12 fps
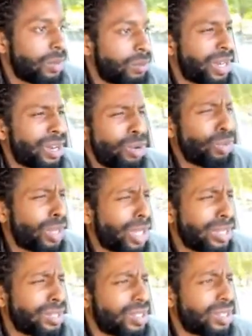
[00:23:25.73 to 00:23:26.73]
but I don't
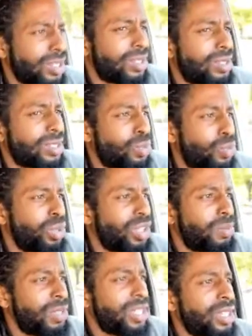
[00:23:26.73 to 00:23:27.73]
like to
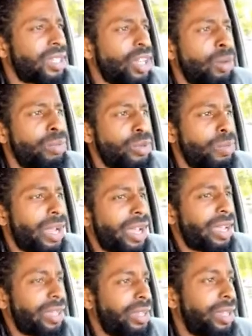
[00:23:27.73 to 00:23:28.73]
really be encumbered
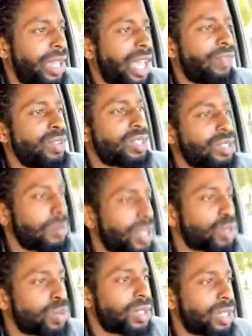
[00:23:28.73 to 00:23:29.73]
by having to
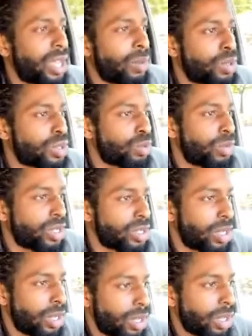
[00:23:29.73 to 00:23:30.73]
mess with the camera so much.